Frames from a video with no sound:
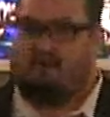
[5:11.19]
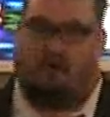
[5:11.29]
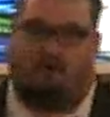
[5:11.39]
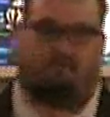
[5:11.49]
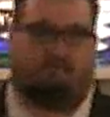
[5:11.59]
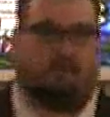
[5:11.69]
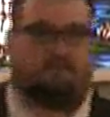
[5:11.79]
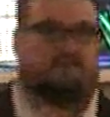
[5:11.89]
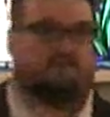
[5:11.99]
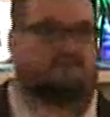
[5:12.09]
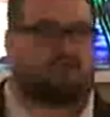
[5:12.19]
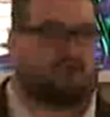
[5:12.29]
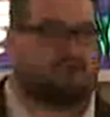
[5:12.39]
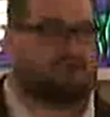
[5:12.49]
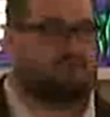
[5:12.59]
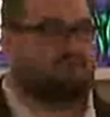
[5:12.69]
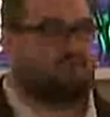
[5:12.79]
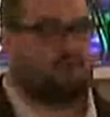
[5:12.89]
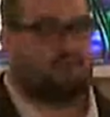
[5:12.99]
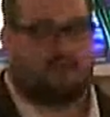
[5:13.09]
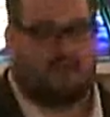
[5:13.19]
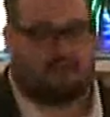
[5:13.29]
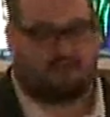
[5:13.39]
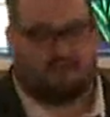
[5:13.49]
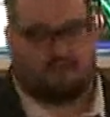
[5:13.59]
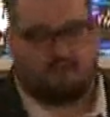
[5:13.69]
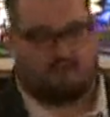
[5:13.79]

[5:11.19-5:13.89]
of Purpose of Church duplication